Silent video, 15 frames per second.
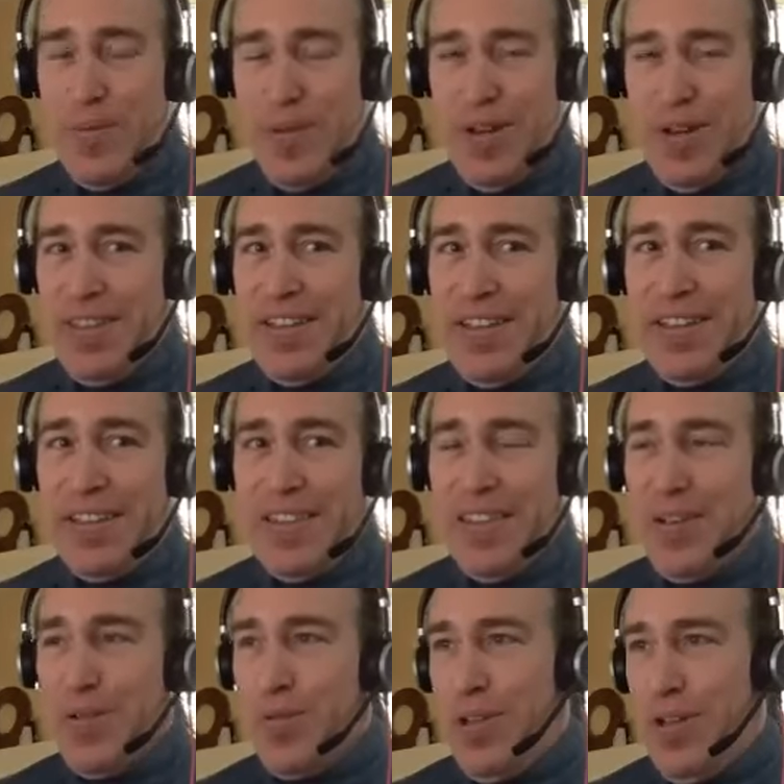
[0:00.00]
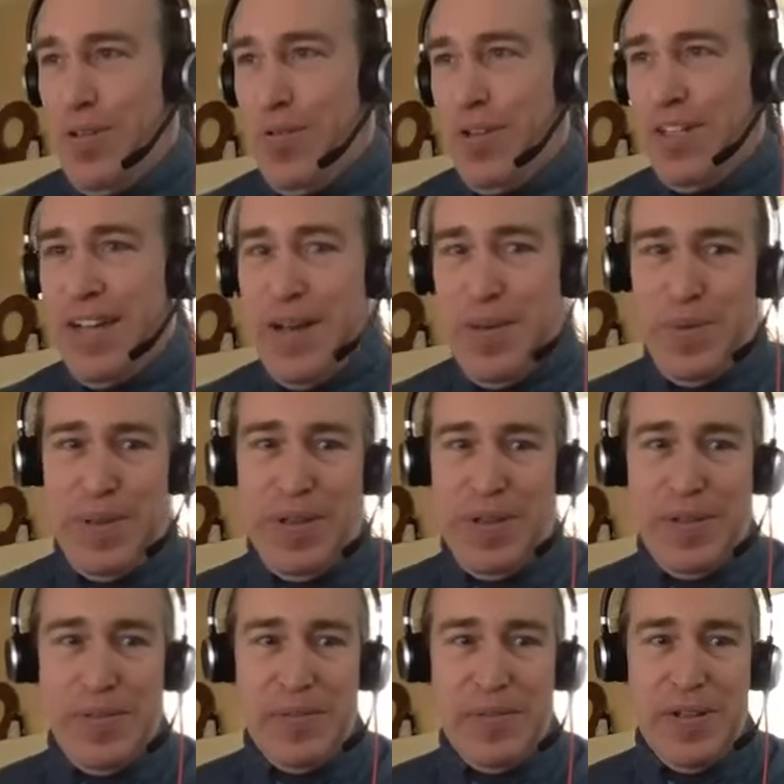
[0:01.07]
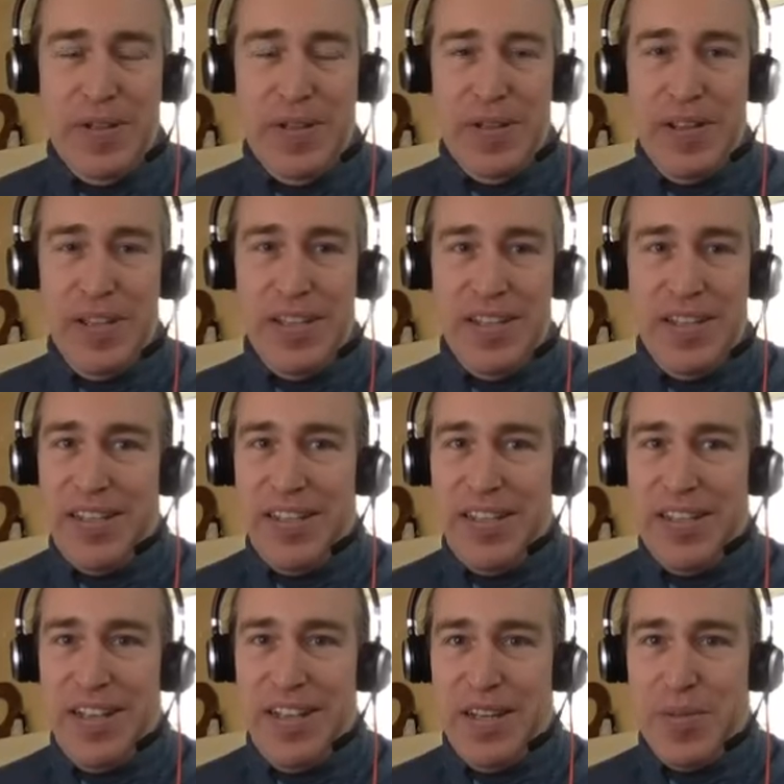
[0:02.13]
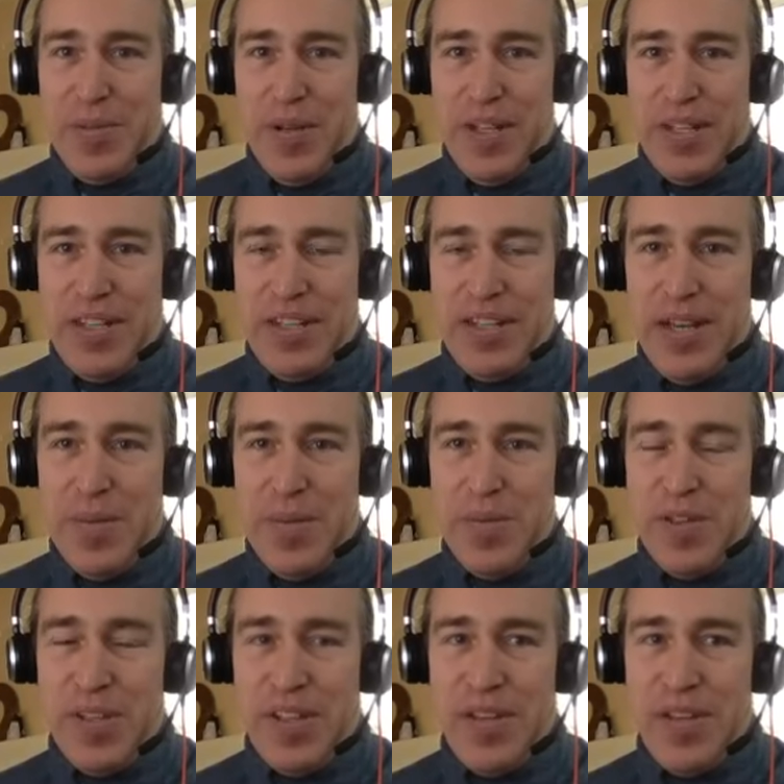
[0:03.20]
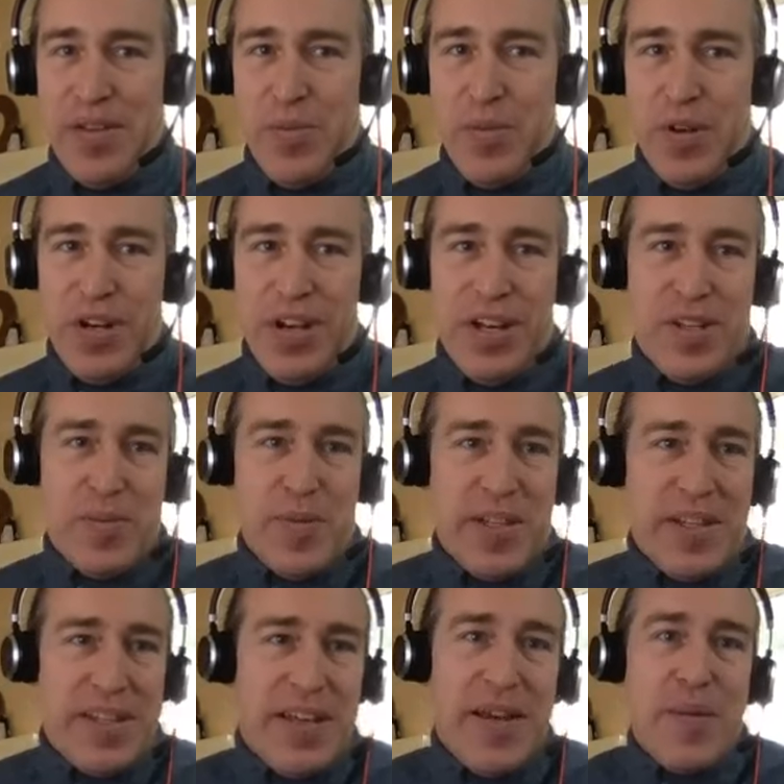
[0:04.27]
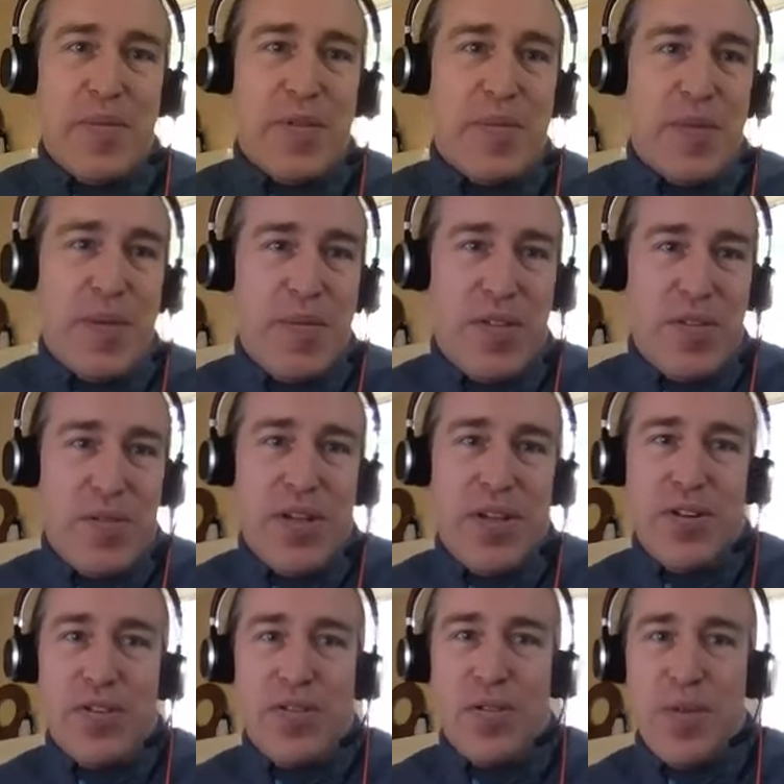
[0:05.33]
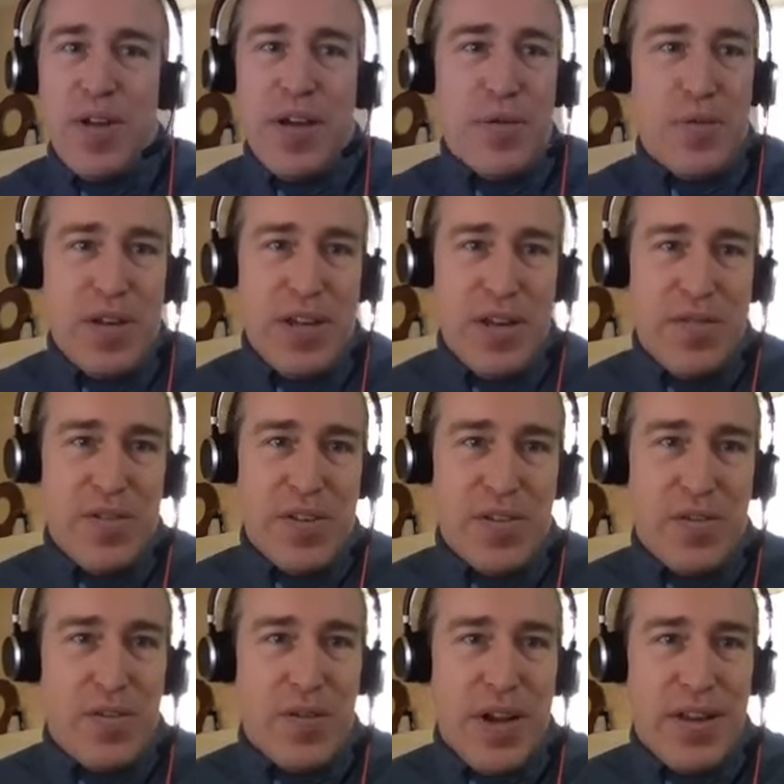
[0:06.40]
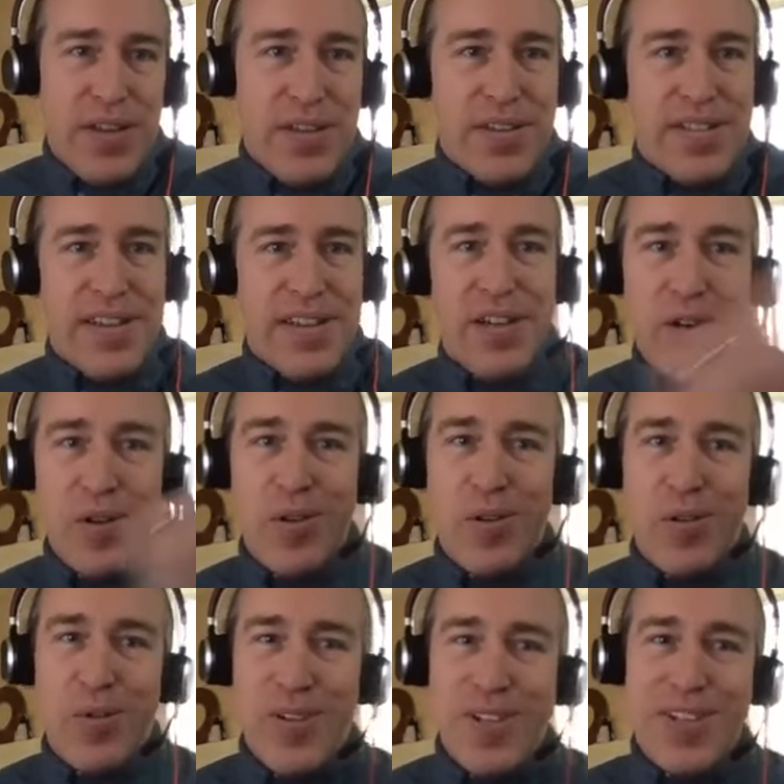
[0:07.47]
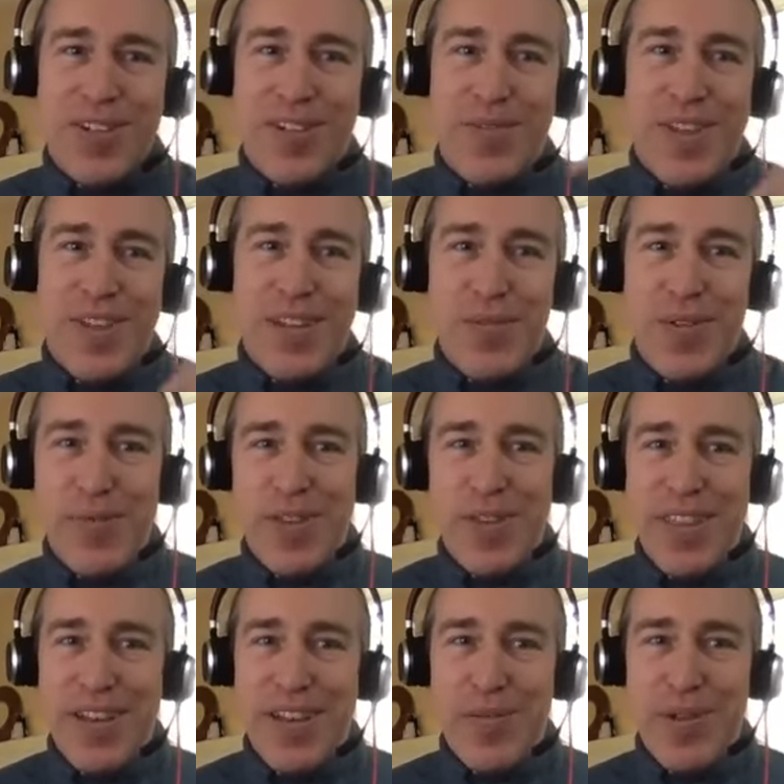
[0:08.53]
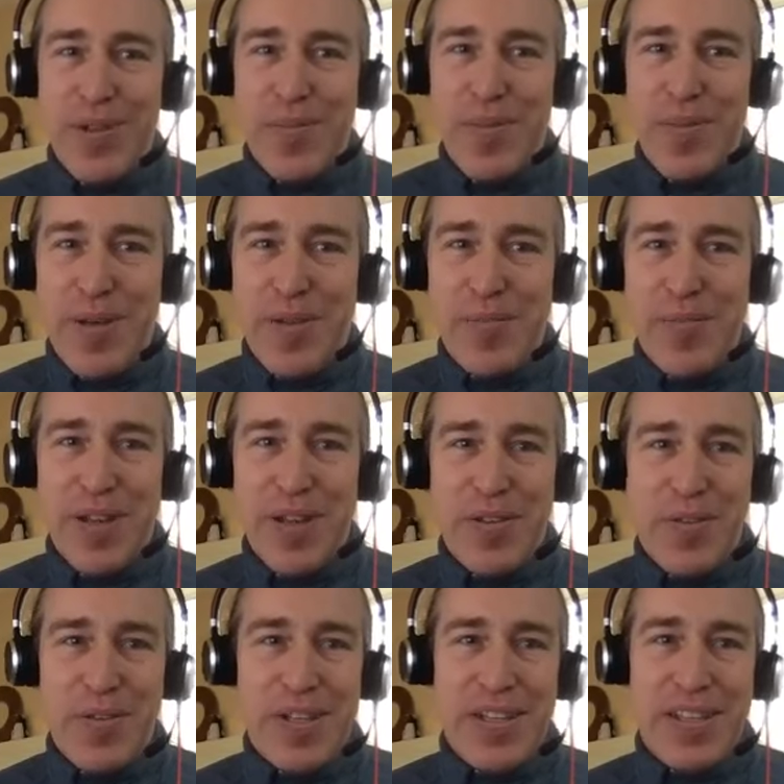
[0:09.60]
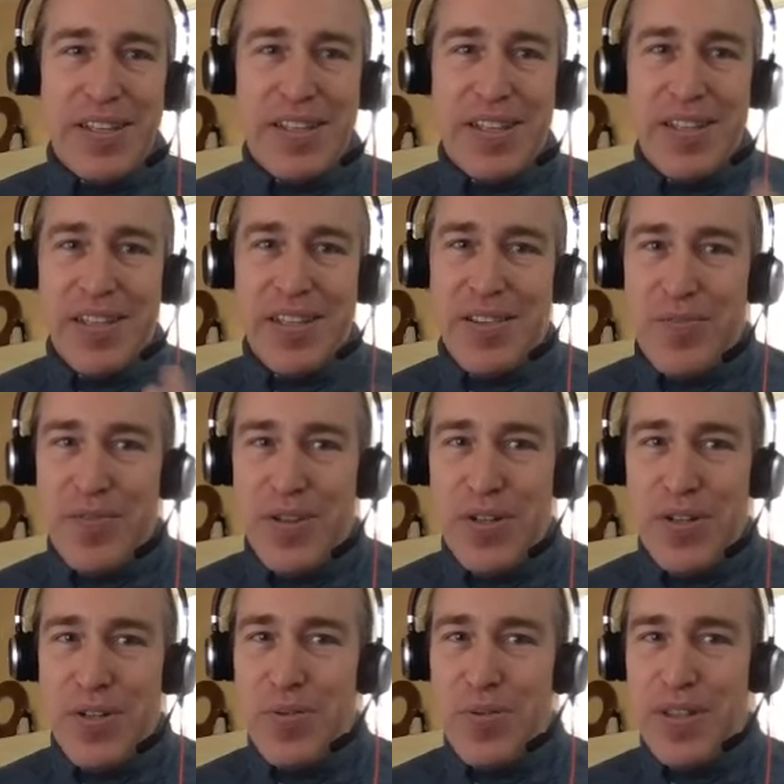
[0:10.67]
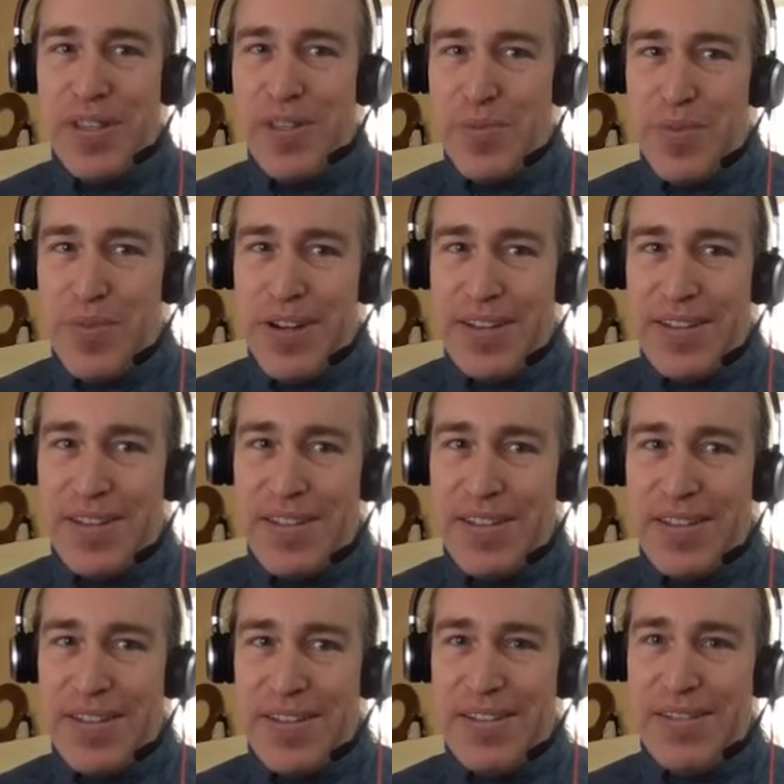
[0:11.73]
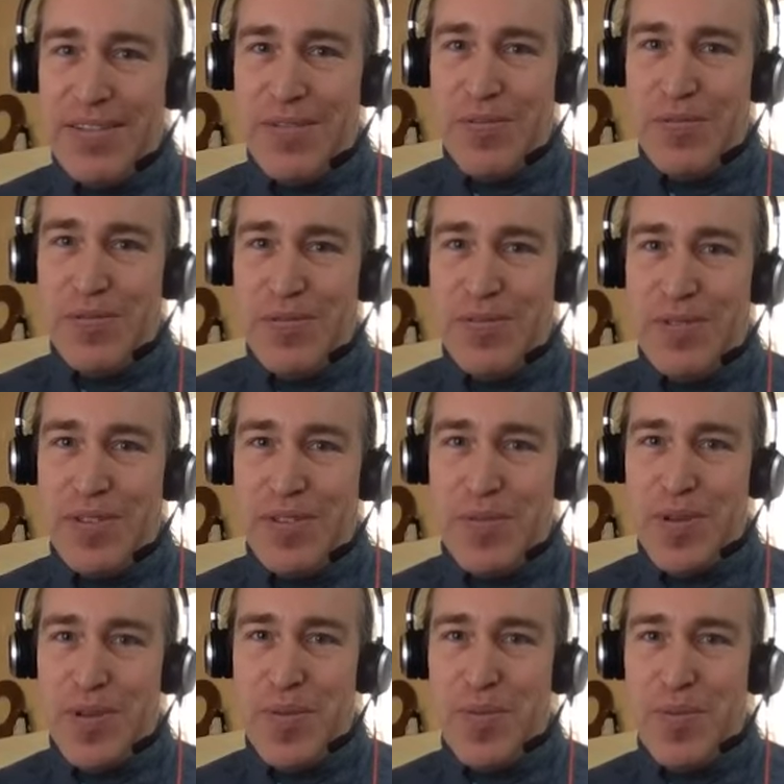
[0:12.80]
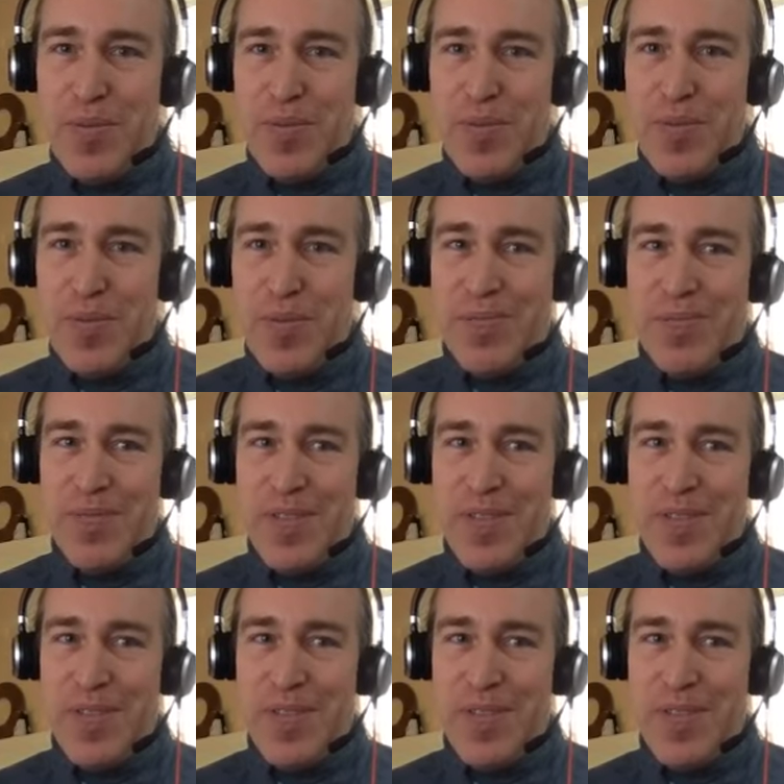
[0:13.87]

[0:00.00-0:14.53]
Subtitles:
I think that they will always happen at unexpected times, where unexpected time is maybe 3 years from now when none of us are around to say, oh, we should have done what we thought we had about doing. Like in the future, when this breaks, the people who